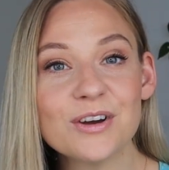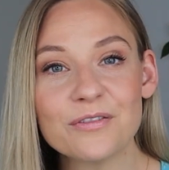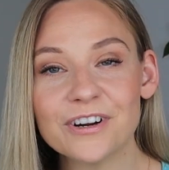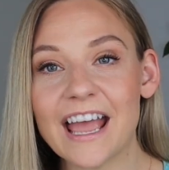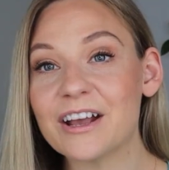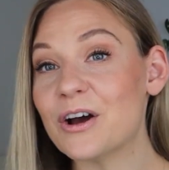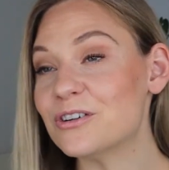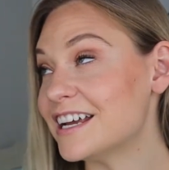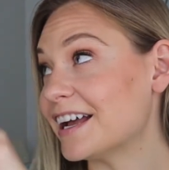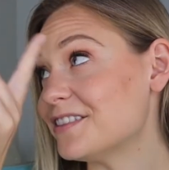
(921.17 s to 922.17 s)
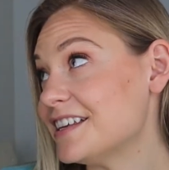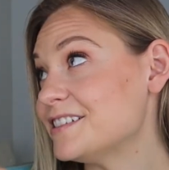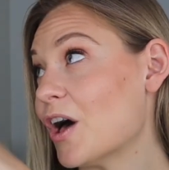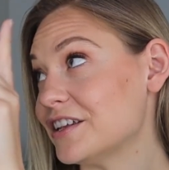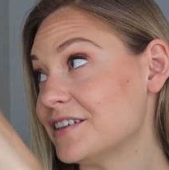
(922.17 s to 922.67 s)
don't forget, go check out these
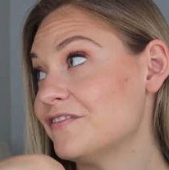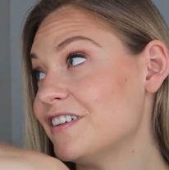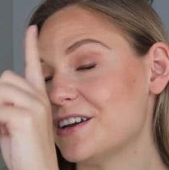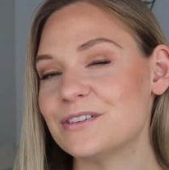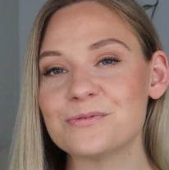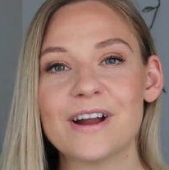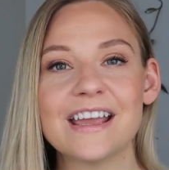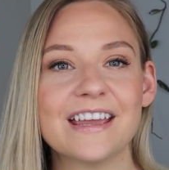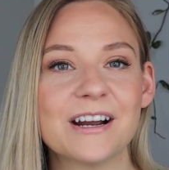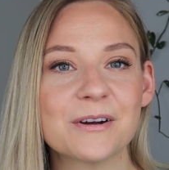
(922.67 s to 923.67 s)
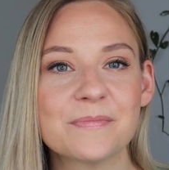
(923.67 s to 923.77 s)
awesome videos right here.